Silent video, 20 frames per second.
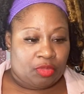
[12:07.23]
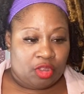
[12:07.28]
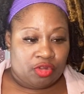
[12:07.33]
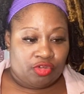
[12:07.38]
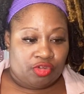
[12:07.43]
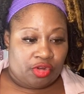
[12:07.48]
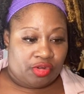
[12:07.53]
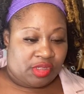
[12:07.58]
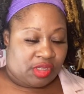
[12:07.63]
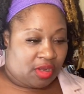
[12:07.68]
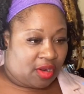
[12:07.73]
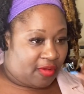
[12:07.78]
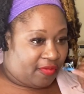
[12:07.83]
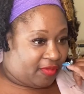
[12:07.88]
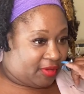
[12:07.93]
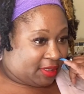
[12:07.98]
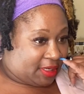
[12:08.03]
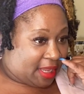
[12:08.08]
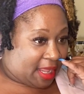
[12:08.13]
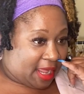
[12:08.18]
Jersey Girl
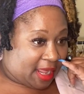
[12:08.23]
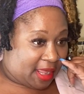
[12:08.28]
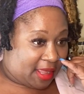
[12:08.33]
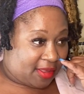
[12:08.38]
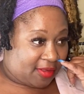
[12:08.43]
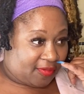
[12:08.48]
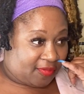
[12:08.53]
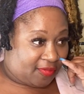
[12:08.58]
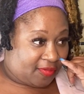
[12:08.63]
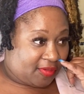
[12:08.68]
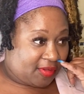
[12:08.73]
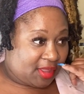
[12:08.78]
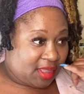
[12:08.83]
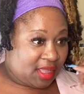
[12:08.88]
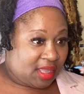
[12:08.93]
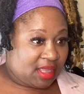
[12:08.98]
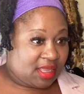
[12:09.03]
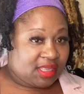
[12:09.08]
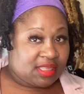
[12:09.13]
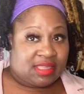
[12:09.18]
for Life,
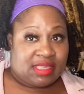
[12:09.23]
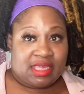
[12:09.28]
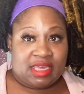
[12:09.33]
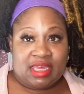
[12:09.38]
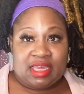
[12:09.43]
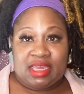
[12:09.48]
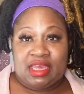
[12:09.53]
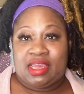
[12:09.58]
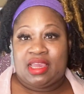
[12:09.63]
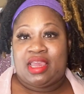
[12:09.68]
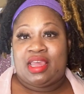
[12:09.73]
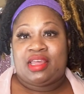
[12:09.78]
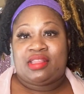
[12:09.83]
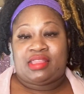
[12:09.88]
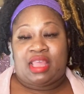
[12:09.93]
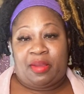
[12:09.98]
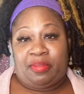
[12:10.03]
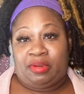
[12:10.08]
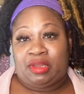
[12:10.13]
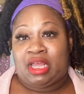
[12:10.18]
T,
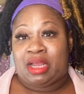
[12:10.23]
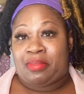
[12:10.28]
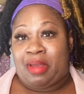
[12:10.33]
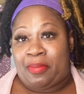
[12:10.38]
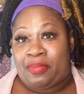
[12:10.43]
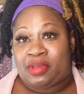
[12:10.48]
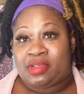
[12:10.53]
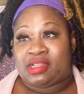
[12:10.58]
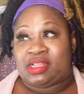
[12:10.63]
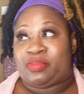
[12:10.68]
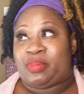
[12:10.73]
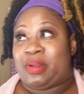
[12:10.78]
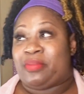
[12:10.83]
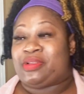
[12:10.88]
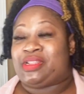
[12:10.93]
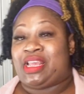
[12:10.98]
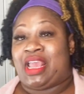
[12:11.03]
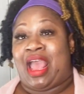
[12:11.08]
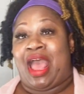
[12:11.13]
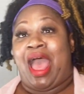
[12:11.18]
they plug my business, but I'm
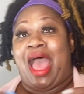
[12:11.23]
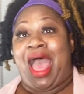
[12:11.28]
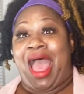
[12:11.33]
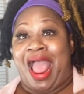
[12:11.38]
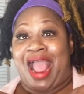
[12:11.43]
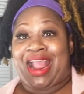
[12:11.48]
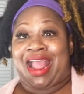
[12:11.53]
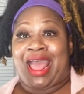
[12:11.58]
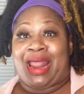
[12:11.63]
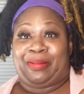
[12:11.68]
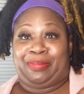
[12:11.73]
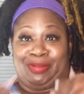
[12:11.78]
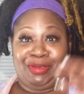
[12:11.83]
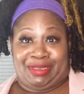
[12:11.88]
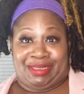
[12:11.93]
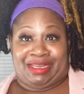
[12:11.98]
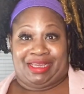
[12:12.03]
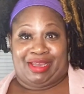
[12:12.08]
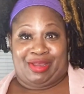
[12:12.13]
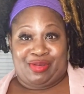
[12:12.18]
saying I gotta
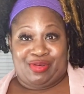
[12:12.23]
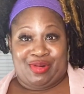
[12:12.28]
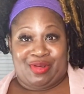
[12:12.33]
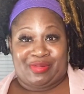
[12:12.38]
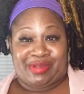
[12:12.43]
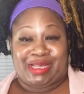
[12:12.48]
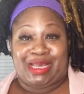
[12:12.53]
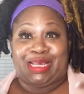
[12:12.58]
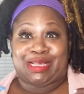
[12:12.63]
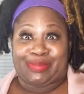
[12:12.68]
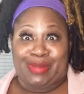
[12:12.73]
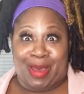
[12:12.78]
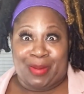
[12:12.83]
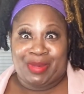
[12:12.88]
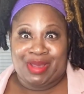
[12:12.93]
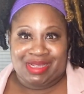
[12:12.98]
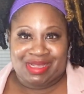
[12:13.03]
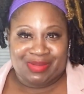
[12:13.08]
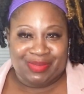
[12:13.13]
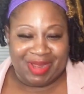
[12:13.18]
plug it. You know what I'm saying? It's my
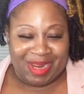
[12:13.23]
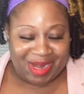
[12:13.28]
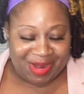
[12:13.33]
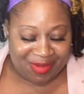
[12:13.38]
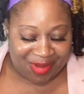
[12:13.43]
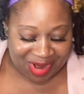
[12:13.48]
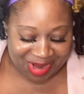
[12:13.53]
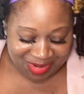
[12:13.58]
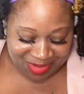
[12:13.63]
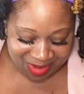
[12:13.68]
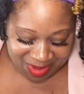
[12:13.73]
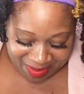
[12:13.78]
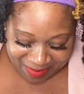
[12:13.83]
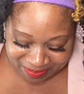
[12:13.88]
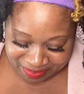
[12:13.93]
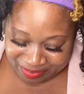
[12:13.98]
business. But anyway.